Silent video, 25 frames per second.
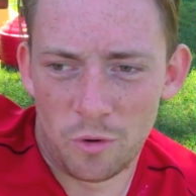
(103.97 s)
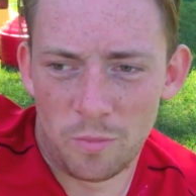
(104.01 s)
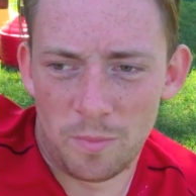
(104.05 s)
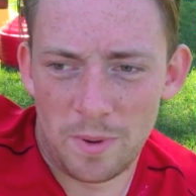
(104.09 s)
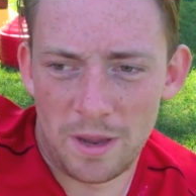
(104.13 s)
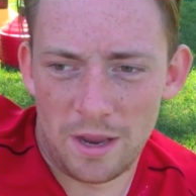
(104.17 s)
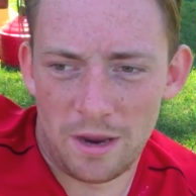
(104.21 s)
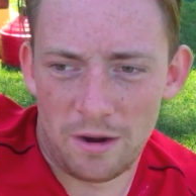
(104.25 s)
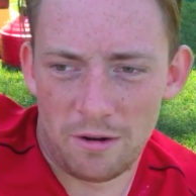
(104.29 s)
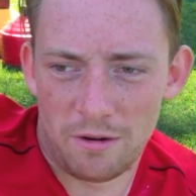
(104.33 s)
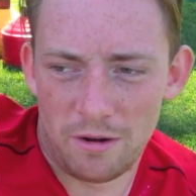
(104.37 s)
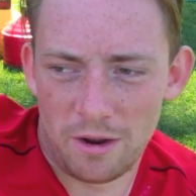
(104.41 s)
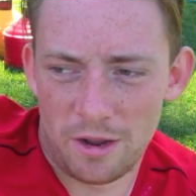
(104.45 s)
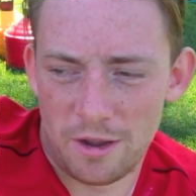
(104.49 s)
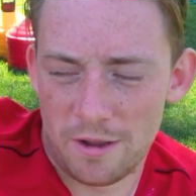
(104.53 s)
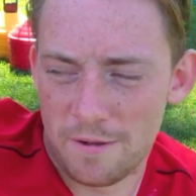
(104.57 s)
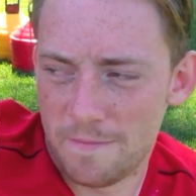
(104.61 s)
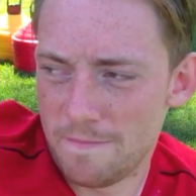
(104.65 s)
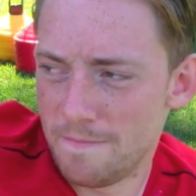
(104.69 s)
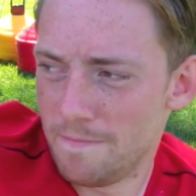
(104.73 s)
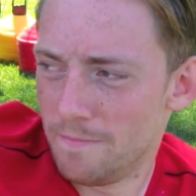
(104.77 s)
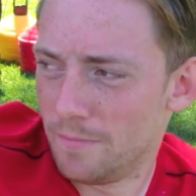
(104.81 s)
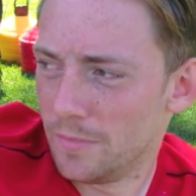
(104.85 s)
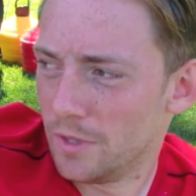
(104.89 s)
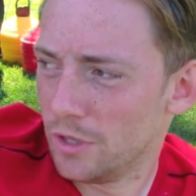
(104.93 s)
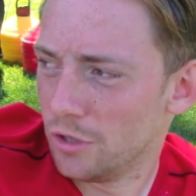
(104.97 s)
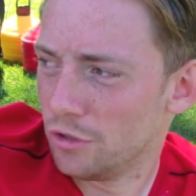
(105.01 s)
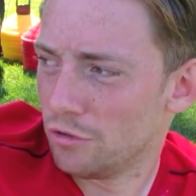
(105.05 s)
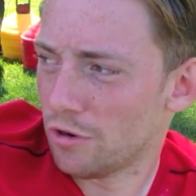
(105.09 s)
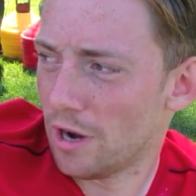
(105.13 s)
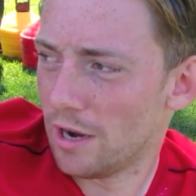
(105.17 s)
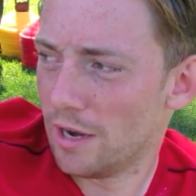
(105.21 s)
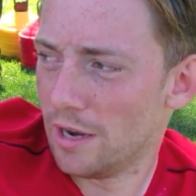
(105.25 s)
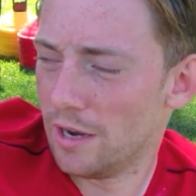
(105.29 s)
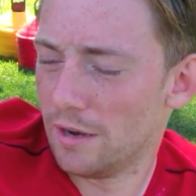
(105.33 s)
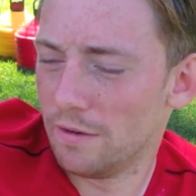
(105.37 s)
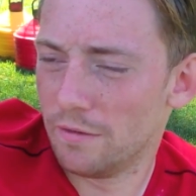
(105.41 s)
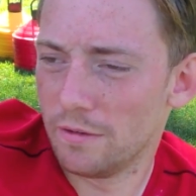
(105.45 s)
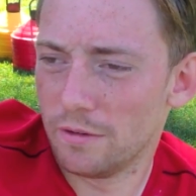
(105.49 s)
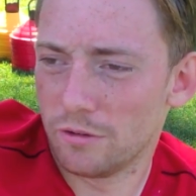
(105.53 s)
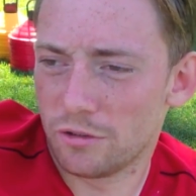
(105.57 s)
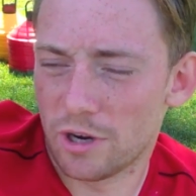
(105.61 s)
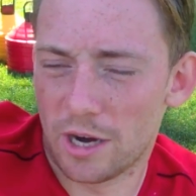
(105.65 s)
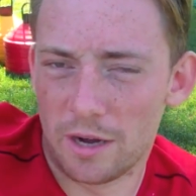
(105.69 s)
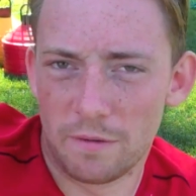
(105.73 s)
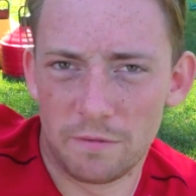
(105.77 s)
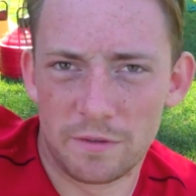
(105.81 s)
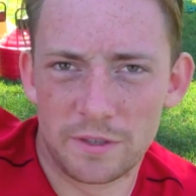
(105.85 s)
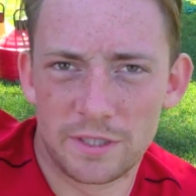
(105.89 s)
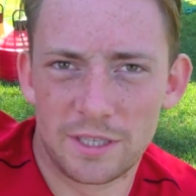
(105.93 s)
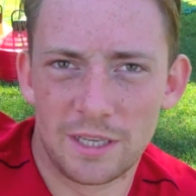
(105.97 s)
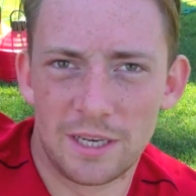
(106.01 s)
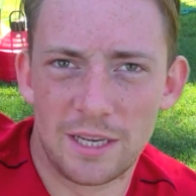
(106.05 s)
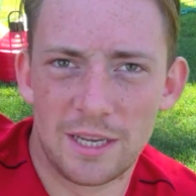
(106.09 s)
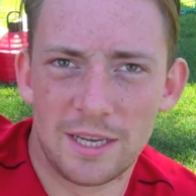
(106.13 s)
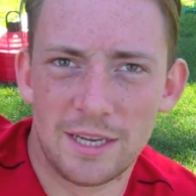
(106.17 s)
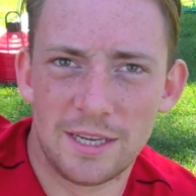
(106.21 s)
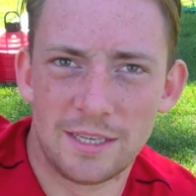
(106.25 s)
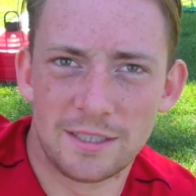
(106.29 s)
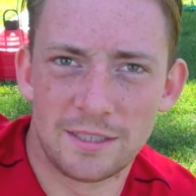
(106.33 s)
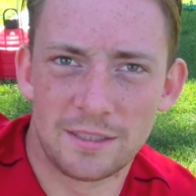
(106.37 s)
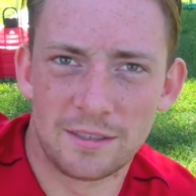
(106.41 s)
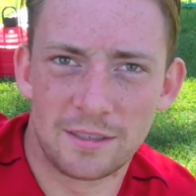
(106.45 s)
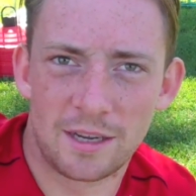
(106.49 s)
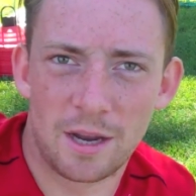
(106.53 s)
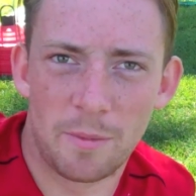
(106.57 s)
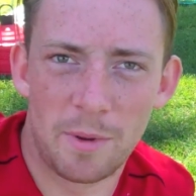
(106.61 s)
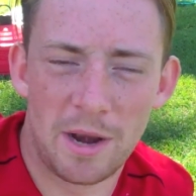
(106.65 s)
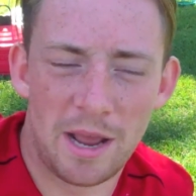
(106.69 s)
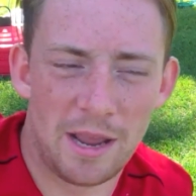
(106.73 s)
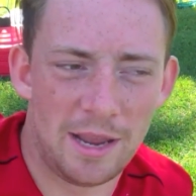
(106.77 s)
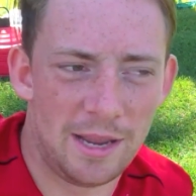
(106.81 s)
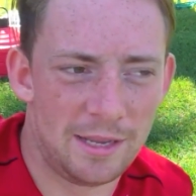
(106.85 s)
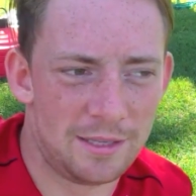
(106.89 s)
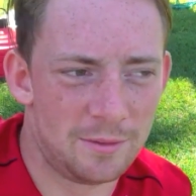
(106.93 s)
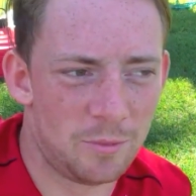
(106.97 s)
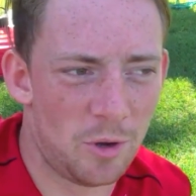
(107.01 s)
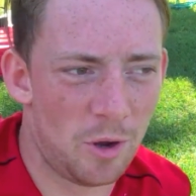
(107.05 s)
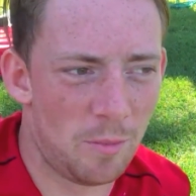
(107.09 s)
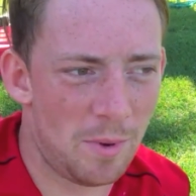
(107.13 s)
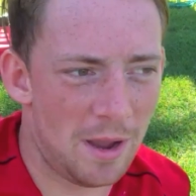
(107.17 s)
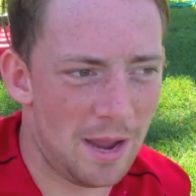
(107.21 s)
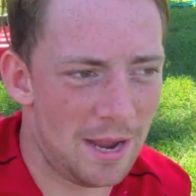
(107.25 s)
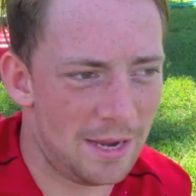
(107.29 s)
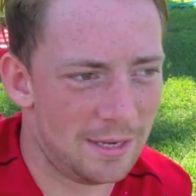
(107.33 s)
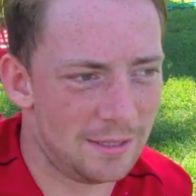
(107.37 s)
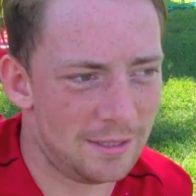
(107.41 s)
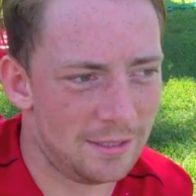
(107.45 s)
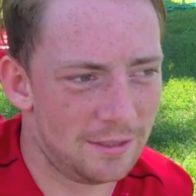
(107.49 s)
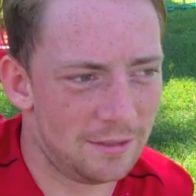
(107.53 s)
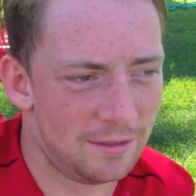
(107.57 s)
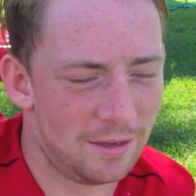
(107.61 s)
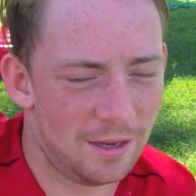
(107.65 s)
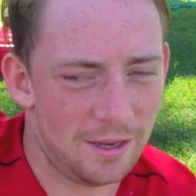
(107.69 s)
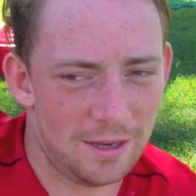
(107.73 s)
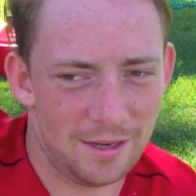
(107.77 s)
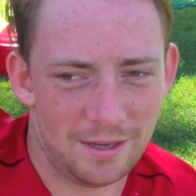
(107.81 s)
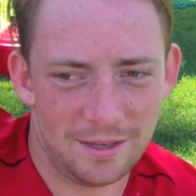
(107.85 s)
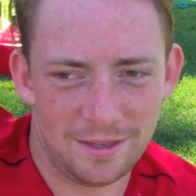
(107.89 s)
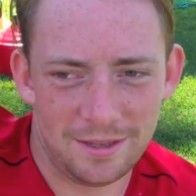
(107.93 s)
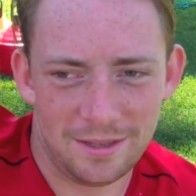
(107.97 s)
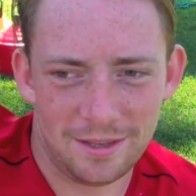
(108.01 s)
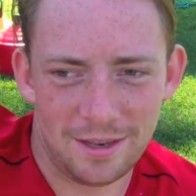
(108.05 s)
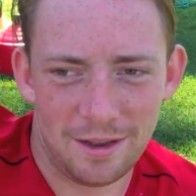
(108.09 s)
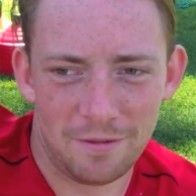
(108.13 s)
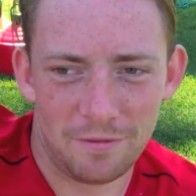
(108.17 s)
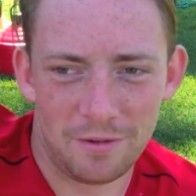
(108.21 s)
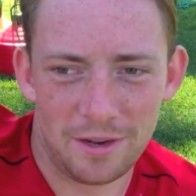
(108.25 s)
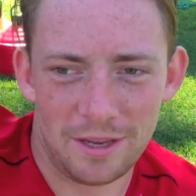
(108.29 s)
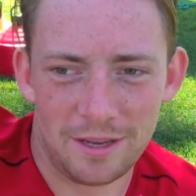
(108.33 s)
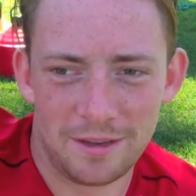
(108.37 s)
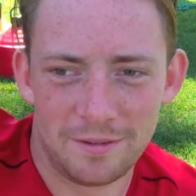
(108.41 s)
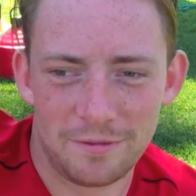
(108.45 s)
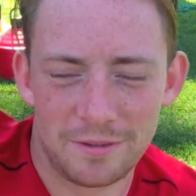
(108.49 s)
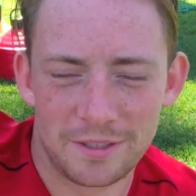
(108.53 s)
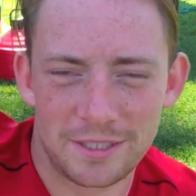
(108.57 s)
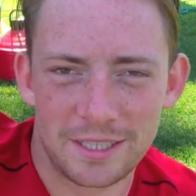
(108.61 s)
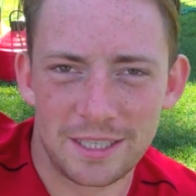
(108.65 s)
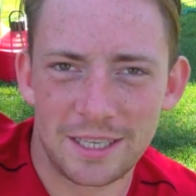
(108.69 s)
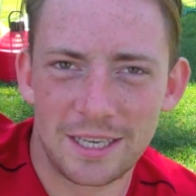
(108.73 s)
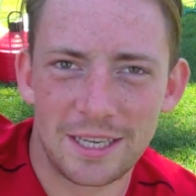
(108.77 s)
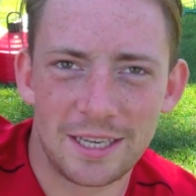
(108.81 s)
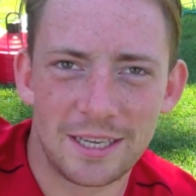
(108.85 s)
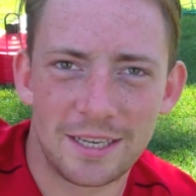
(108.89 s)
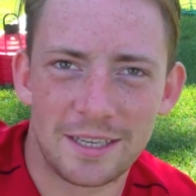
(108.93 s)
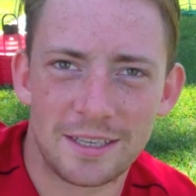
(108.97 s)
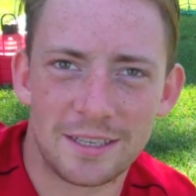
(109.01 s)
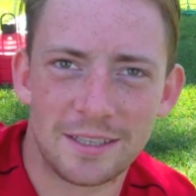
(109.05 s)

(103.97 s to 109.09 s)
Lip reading: better training facilities, and coming out here to Marbella is like, a lovely facility.